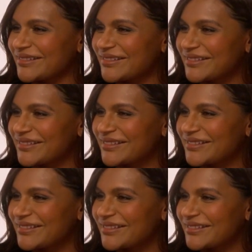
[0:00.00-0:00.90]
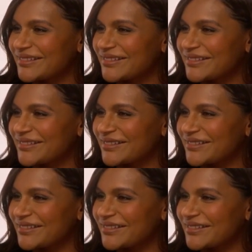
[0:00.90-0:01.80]

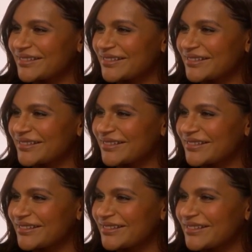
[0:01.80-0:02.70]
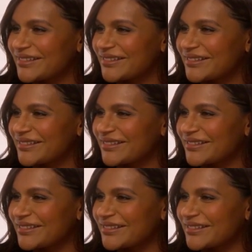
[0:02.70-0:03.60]

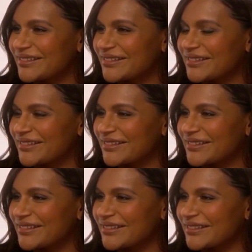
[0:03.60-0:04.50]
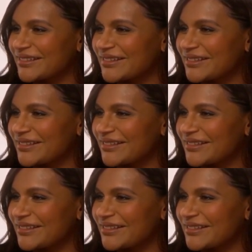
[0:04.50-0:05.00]
This person isn't speaking.